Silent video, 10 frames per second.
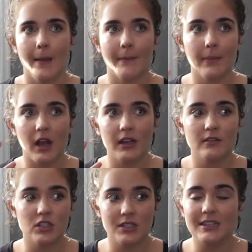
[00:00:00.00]
my body
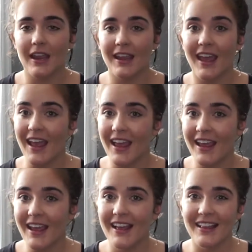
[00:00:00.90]
was just saying,
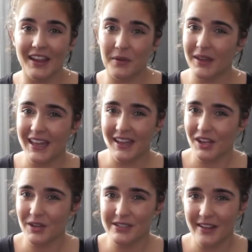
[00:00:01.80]
hey, like, we can't
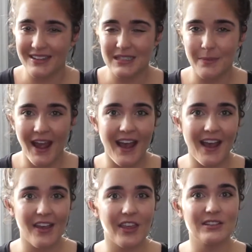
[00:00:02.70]
go down this
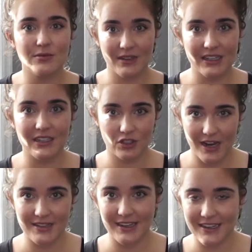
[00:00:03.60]
path, it's really
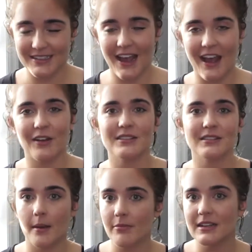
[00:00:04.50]
stressing us out,
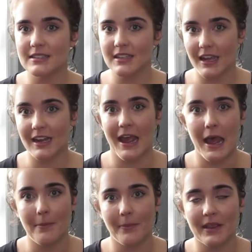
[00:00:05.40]
something's gonna
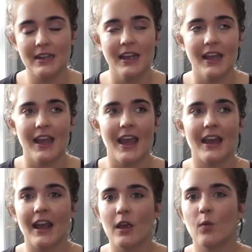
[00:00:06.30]
happen.
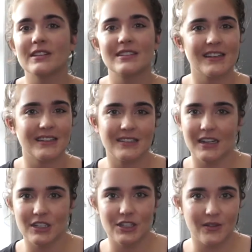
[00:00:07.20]
And I wasn't
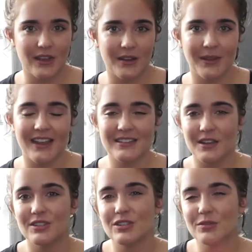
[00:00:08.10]
listening to it because I
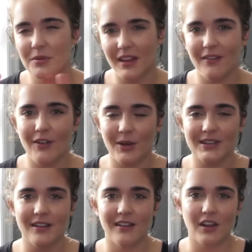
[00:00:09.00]
was just really
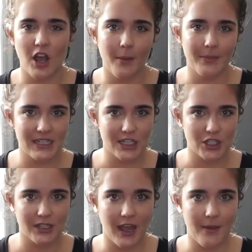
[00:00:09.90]
focused on the
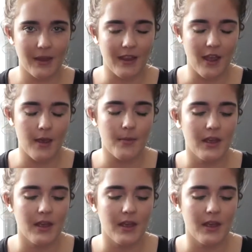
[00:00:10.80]
competition coming up.